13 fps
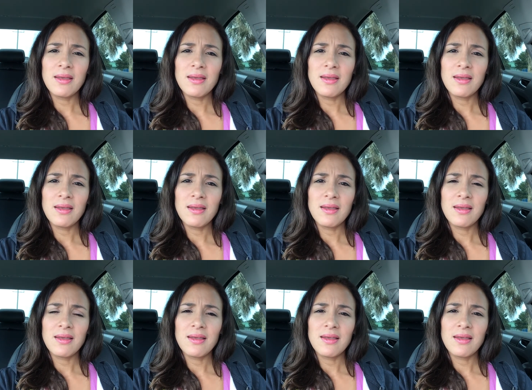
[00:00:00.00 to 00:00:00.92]

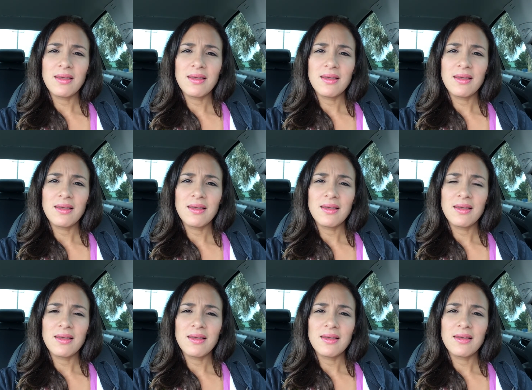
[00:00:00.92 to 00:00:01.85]

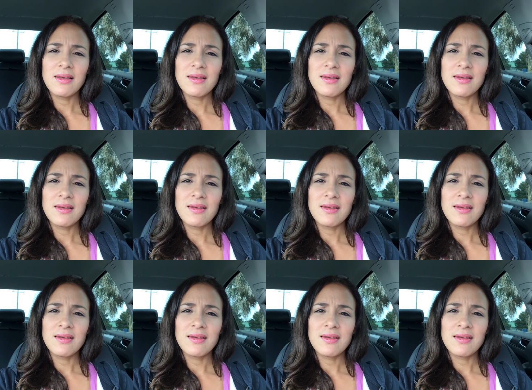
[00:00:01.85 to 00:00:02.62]
(no one is talking)